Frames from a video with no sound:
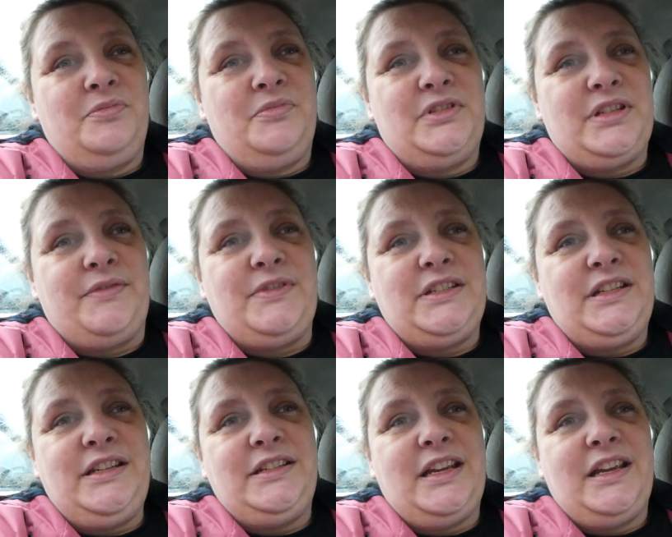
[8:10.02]

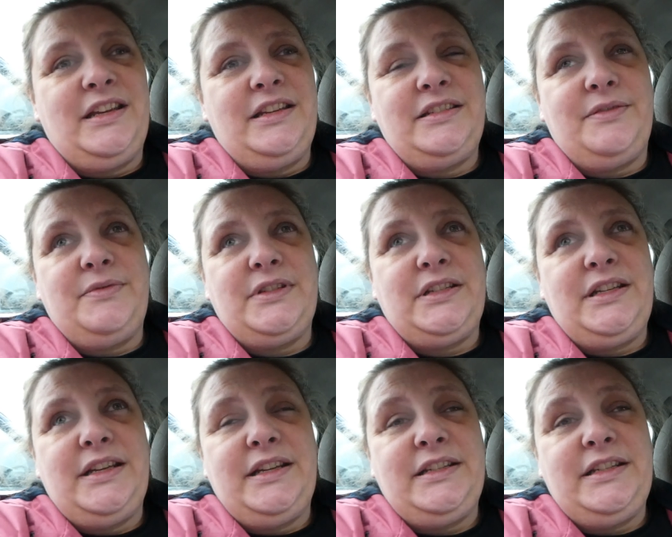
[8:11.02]
18 days
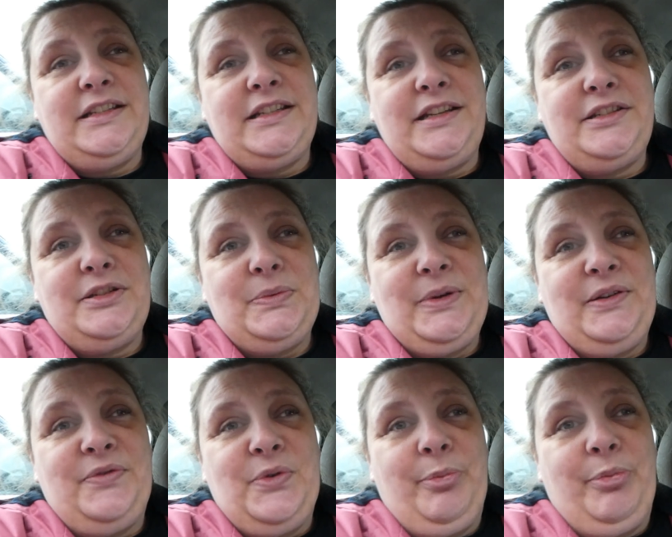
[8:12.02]
to
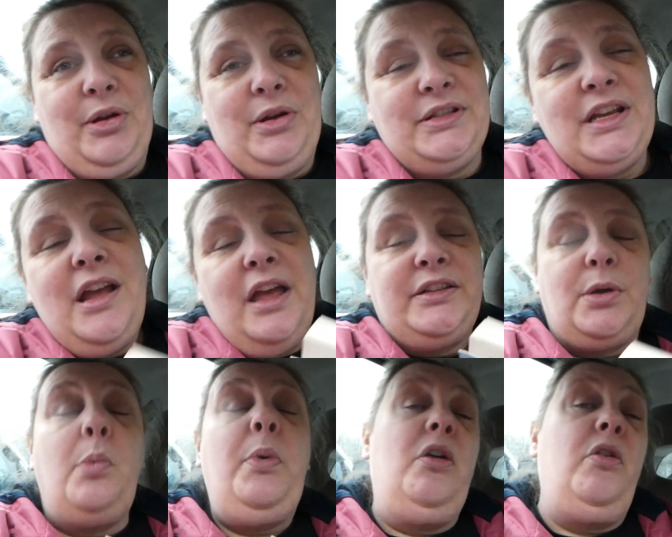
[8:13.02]
read 4 books, so
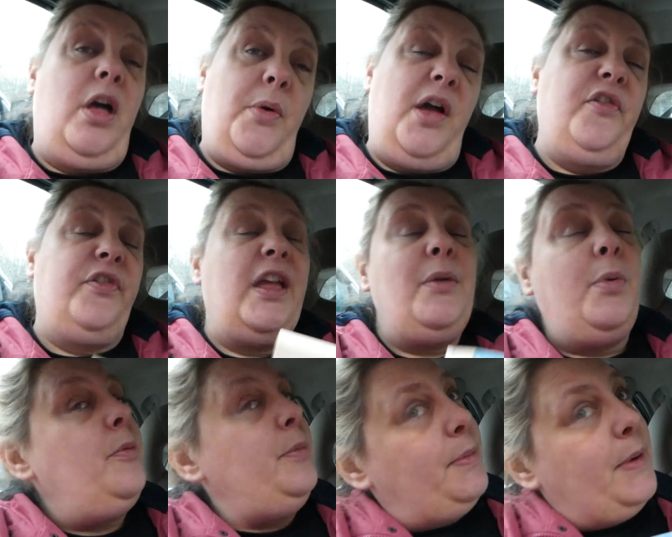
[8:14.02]
I will go over. It
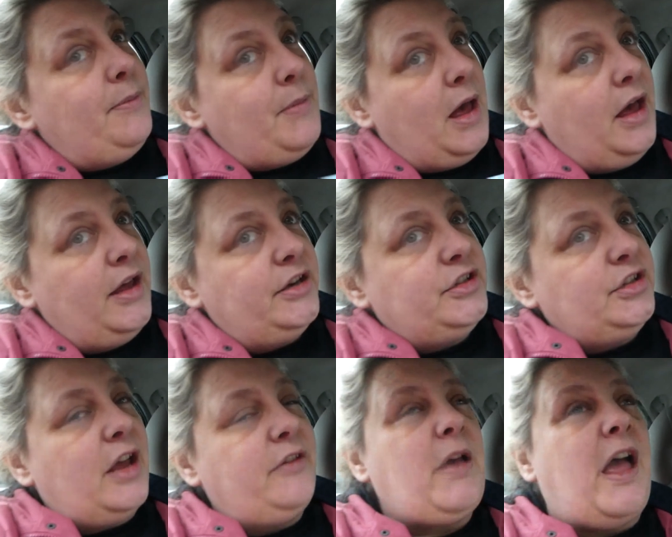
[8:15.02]
won't be by
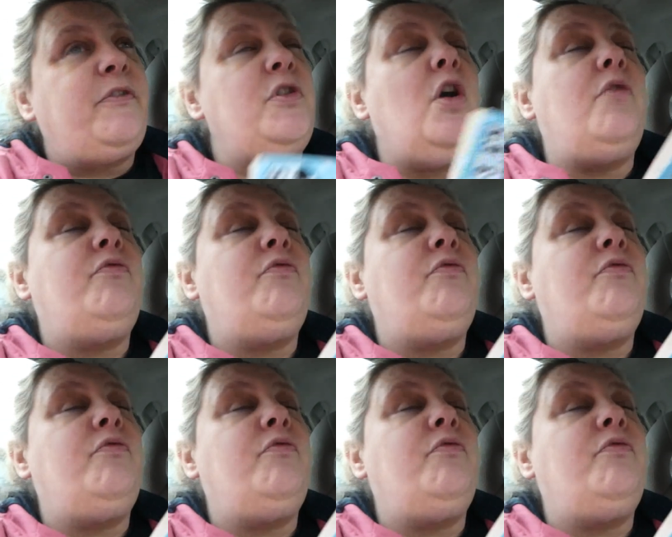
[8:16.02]
March. I've not